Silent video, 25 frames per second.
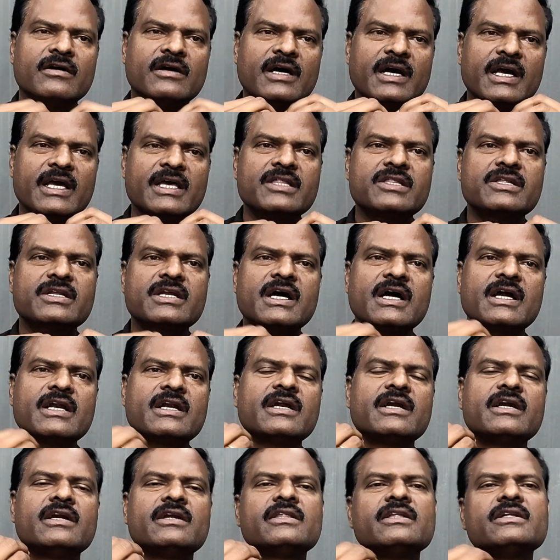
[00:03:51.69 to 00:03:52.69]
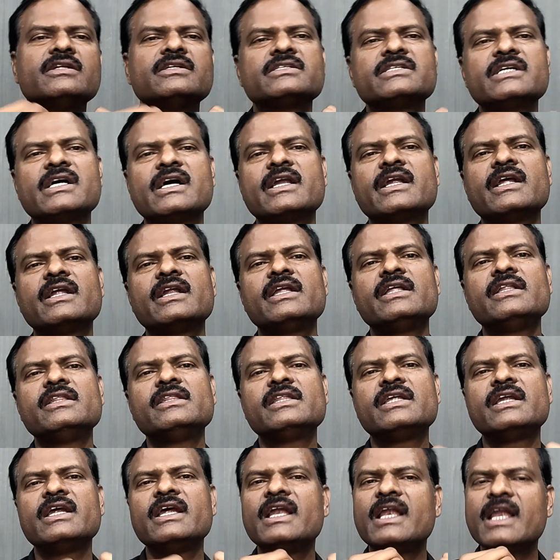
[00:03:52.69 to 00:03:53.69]
I started this channel in
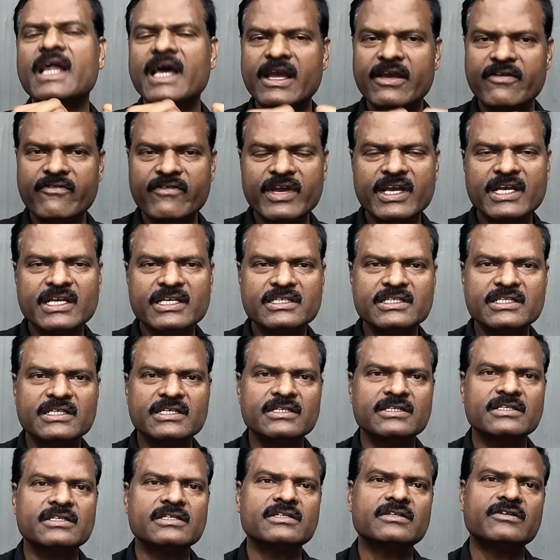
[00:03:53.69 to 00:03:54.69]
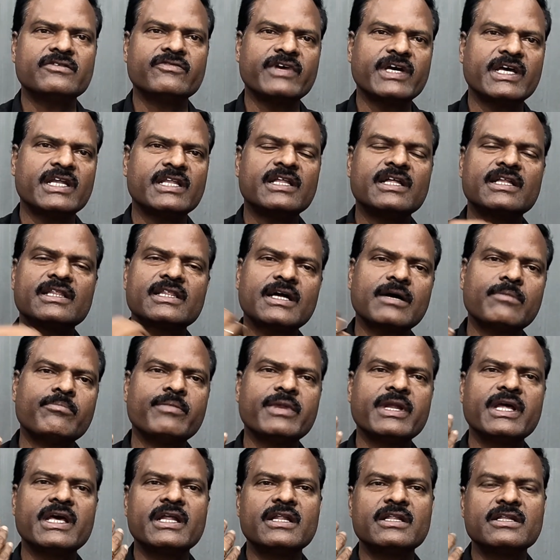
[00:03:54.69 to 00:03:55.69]
three languages where the
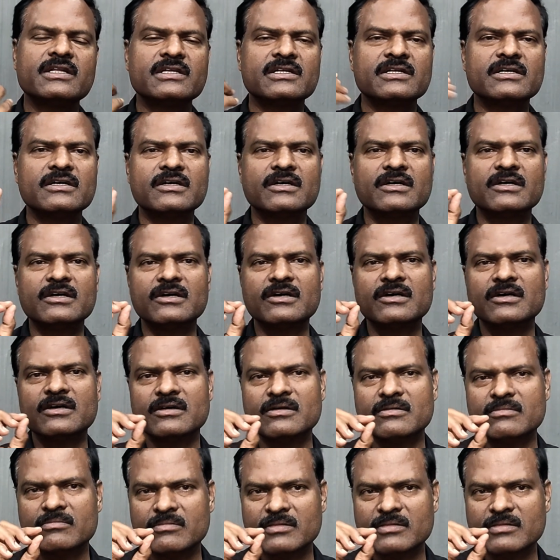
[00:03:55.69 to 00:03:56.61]
thumbnails, uh,